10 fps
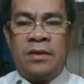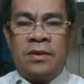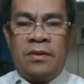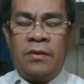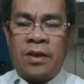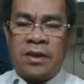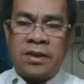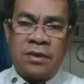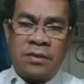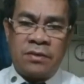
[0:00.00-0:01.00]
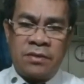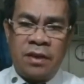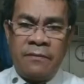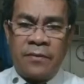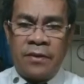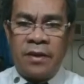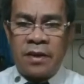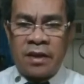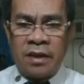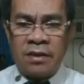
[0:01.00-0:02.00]
Okay, so therefore,
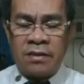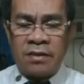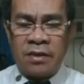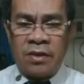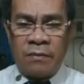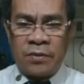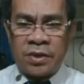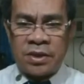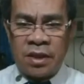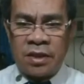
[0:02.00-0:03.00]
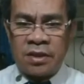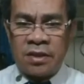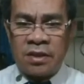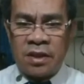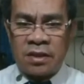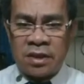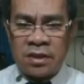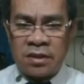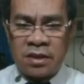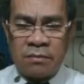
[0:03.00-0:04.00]
again, you have to start at a
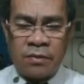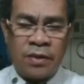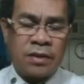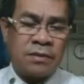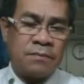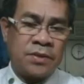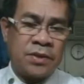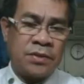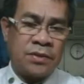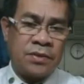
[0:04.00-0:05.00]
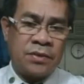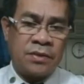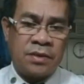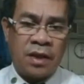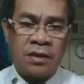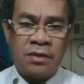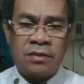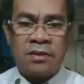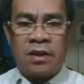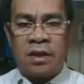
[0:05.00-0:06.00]
certain point. So take
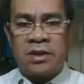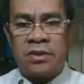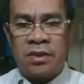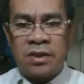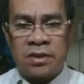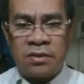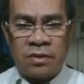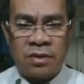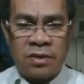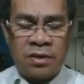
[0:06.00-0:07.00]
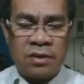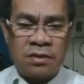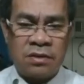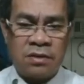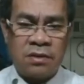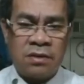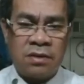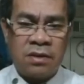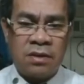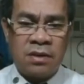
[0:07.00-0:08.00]
note, direction is north,
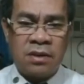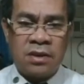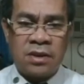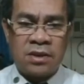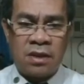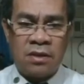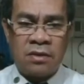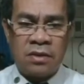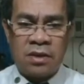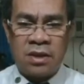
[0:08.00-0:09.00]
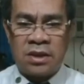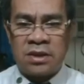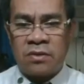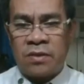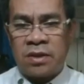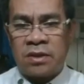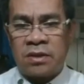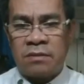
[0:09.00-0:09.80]
south, east, west.